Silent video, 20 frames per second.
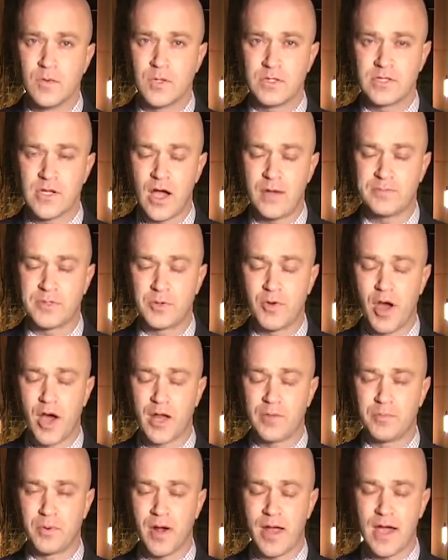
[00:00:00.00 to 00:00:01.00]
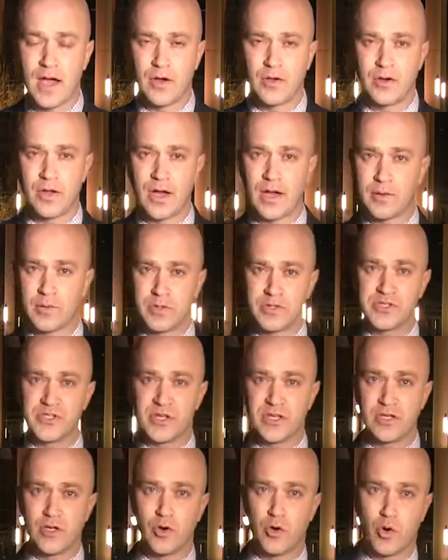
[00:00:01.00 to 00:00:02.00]
Well, Tom, Deron Brown, I
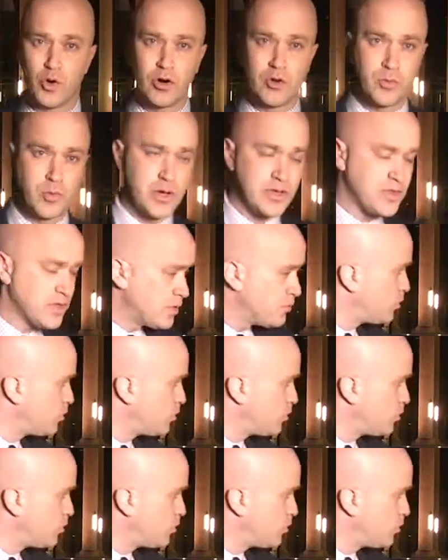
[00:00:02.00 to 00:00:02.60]
was in court with